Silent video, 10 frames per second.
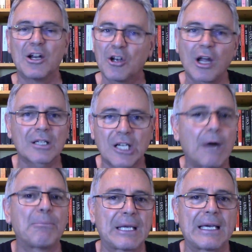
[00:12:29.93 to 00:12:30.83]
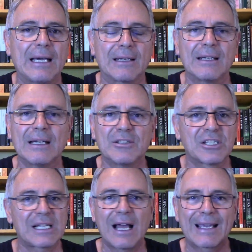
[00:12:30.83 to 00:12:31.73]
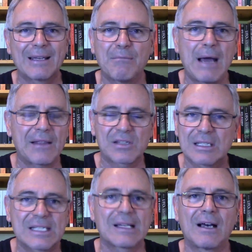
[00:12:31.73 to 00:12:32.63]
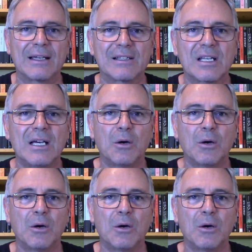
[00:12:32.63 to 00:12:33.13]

not complicated, just like in maths and science.